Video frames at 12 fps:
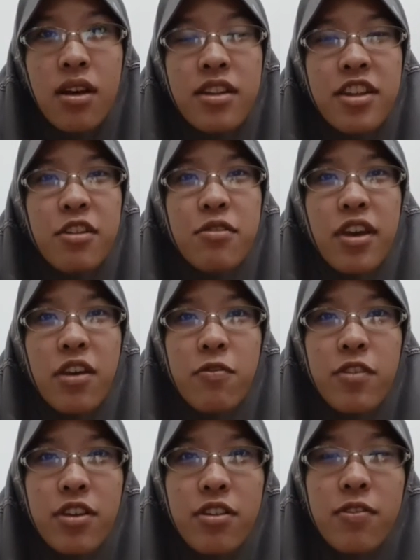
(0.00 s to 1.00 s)
Now that
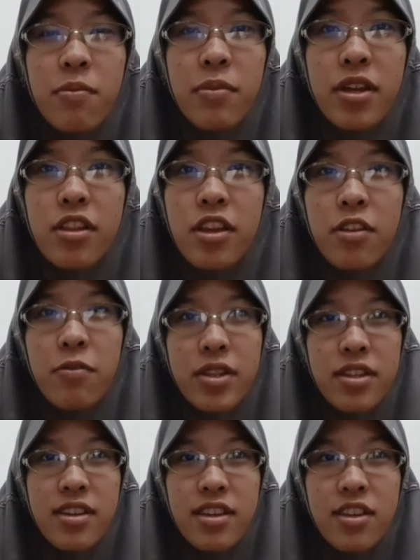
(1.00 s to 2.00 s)
we are familiar with
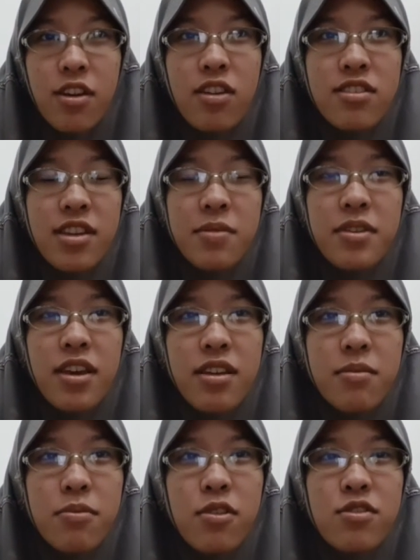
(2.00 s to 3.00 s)
the key concepts
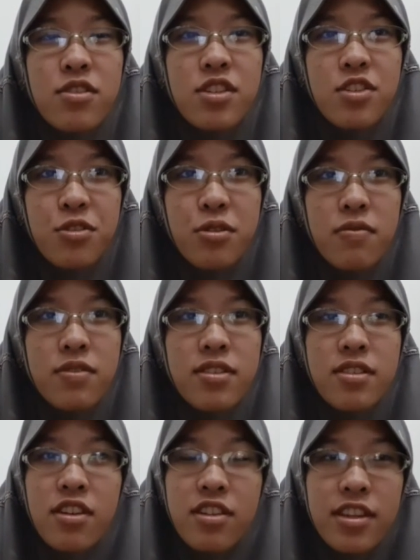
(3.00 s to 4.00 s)
and procedure of the
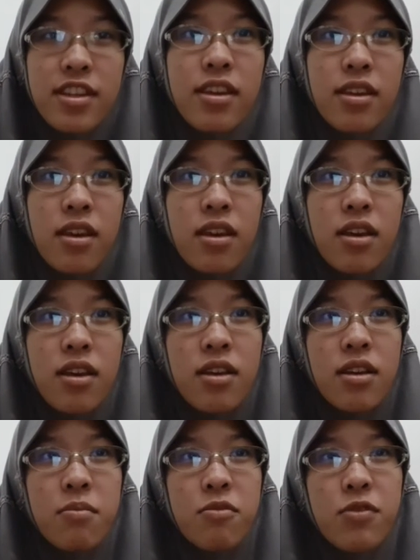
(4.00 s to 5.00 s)
study,
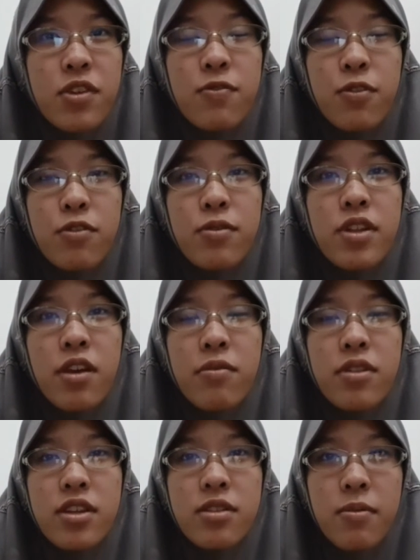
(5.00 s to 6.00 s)
moving forward I will
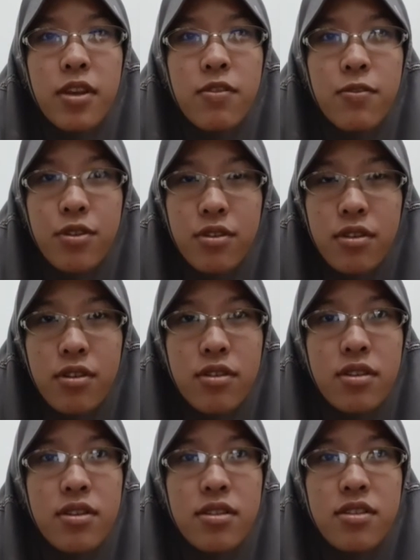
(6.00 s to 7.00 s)
explain further.
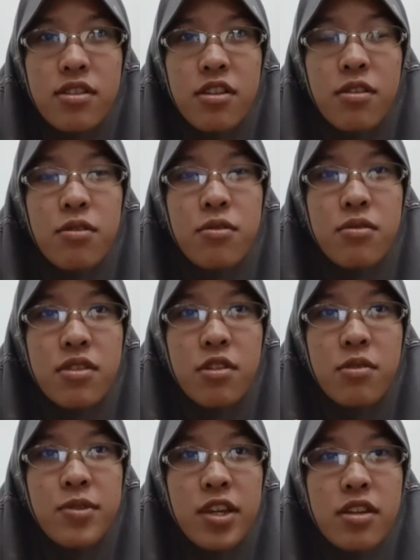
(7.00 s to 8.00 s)
So, the
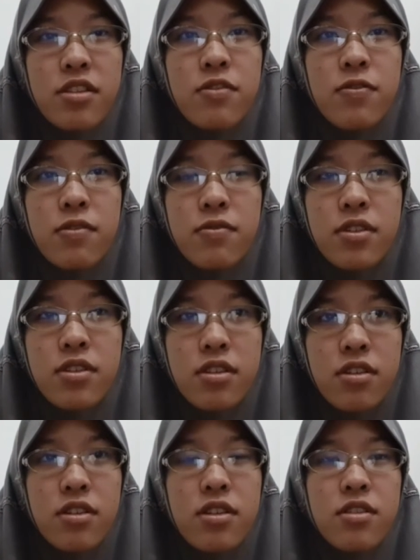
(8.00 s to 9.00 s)
objective of this
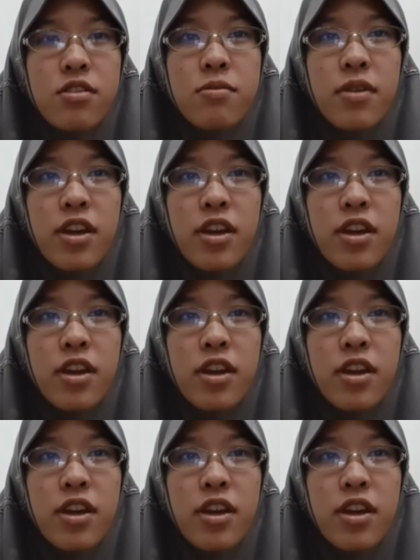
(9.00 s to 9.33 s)
study, to my